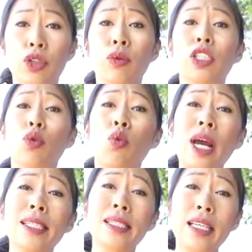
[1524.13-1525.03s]
So it's the
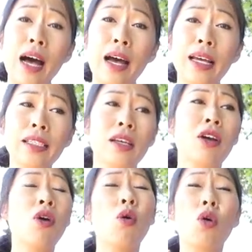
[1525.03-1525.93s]
right size
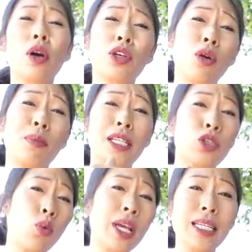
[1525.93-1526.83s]
or you're
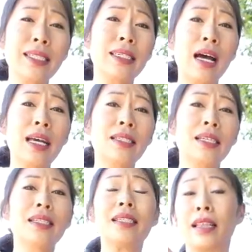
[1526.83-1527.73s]
between
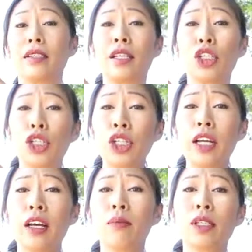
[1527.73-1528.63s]
sizes, then there's a
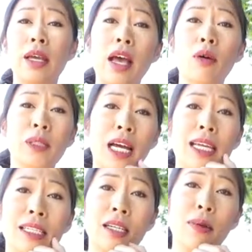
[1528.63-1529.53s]
shim to help
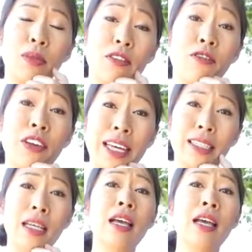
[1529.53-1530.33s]
tighten up the fit.